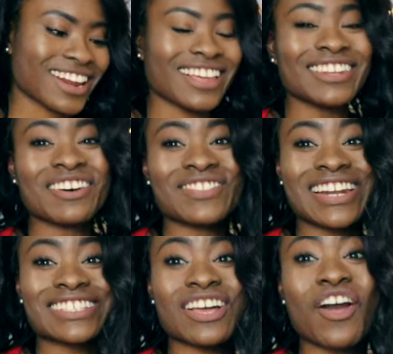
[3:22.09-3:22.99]
I love
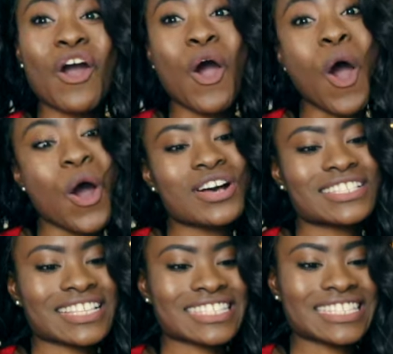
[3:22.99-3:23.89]
that it's
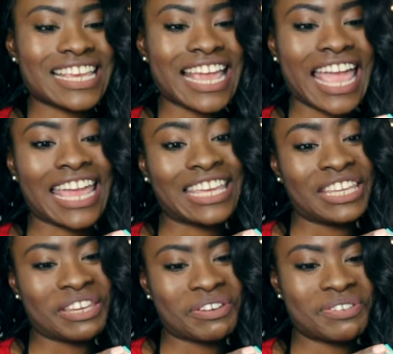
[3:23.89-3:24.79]
Cause,
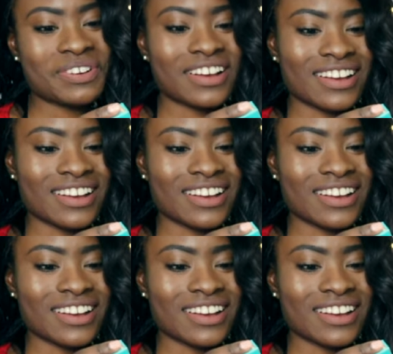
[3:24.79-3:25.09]
C-A-U,